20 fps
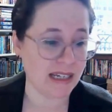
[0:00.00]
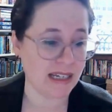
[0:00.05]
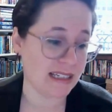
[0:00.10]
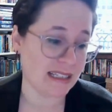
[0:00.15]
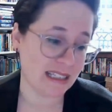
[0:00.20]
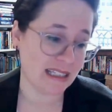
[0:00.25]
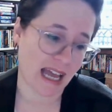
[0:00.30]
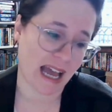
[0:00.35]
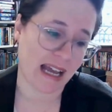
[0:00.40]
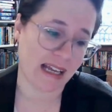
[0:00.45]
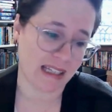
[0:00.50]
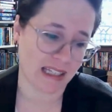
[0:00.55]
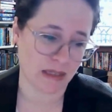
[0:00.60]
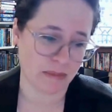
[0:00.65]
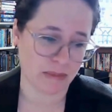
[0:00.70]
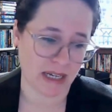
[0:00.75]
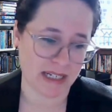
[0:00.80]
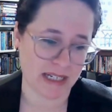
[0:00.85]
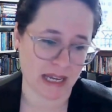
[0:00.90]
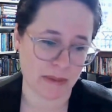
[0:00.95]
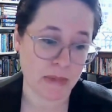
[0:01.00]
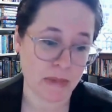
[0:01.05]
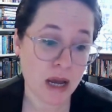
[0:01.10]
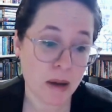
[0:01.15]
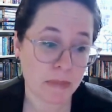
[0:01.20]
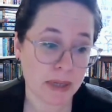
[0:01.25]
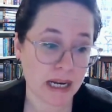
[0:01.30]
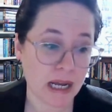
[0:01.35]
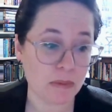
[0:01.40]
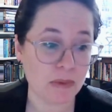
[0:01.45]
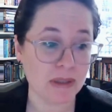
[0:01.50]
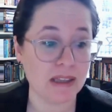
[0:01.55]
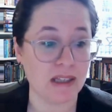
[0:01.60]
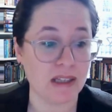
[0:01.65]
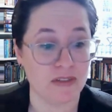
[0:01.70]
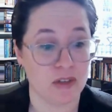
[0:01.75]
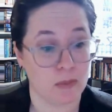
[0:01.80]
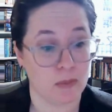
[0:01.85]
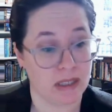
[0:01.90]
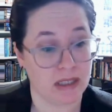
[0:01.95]
exactly my name, but I would love
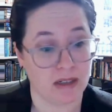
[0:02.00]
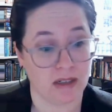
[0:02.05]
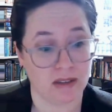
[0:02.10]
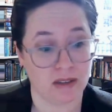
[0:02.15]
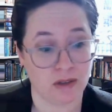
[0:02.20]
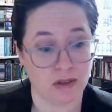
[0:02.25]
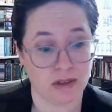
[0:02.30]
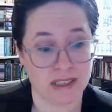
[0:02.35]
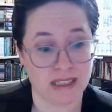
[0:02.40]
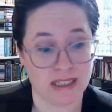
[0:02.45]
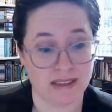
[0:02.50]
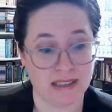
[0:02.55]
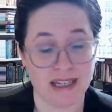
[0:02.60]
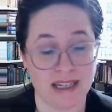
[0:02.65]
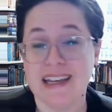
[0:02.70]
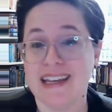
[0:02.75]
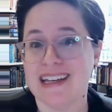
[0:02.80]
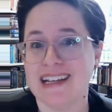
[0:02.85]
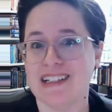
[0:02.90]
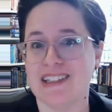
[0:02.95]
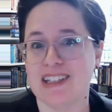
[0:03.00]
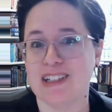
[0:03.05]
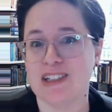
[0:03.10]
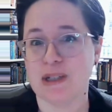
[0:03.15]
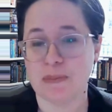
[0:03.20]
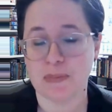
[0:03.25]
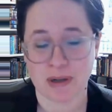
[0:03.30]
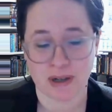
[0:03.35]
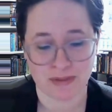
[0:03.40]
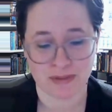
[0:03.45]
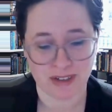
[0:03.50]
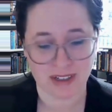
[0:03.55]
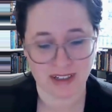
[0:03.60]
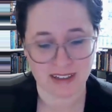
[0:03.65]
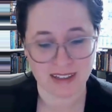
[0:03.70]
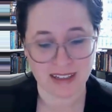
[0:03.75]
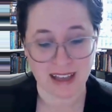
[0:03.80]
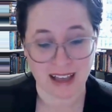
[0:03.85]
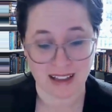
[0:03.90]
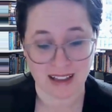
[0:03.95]
to be called Cordelia. It's such a
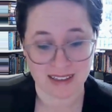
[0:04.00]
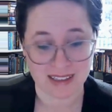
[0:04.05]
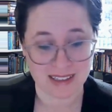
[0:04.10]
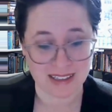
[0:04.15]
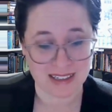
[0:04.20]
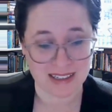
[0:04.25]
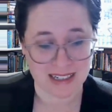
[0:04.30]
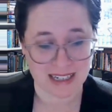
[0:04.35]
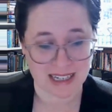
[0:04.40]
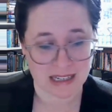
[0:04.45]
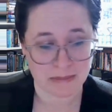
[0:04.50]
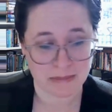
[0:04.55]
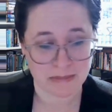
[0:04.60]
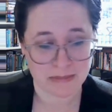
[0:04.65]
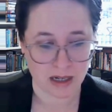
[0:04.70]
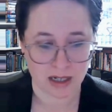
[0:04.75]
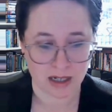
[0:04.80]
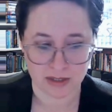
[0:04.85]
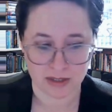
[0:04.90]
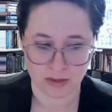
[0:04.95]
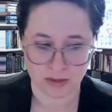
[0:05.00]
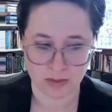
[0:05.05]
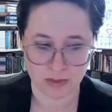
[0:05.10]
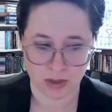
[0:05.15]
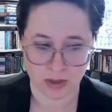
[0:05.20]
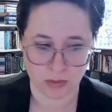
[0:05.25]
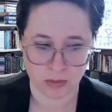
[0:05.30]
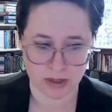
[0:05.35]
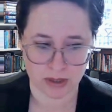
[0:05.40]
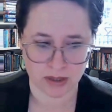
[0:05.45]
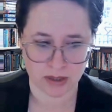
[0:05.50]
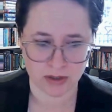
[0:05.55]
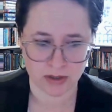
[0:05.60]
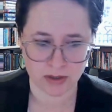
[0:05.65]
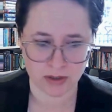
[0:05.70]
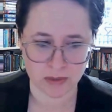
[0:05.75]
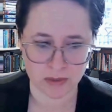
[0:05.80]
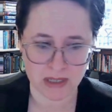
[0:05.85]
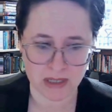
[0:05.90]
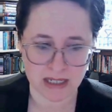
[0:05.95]
perfectly elegant name." "I don't know what on earth
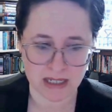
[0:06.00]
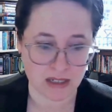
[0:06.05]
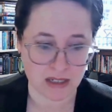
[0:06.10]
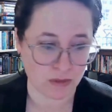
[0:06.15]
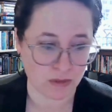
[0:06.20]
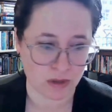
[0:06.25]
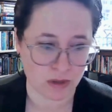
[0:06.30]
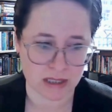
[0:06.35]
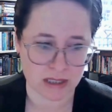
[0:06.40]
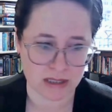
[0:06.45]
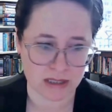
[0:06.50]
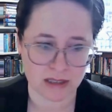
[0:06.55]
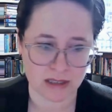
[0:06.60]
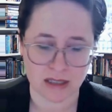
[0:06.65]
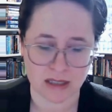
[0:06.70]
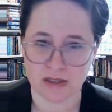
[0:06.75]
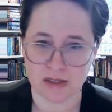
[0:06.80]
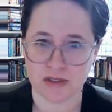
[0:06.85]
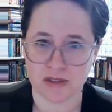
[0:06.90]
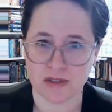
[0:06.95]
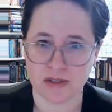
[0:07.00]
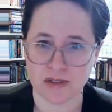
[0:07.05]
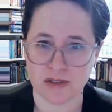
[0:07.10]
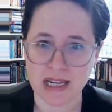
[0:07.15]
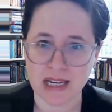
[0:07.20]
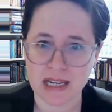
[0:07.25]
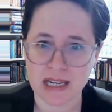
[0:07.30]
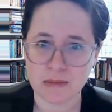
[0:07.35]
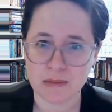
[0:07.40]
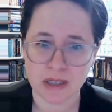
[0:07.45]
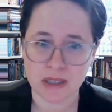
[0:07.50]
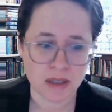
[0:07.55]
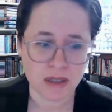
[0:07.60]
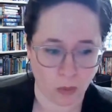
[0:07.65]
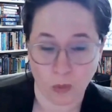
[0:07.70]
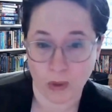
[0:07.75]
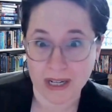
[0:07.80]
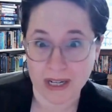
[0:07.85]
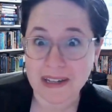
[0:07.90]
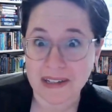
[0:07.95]
you mean. If Cordelia isn't your name,
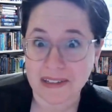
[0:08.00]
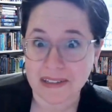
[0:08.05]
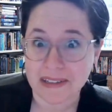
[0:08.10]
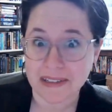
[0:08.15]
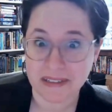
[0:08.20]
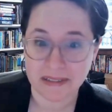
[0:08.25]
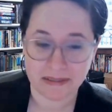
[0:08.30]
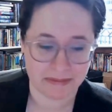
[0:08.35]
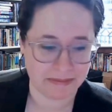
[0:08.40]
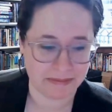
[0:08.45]
what is?"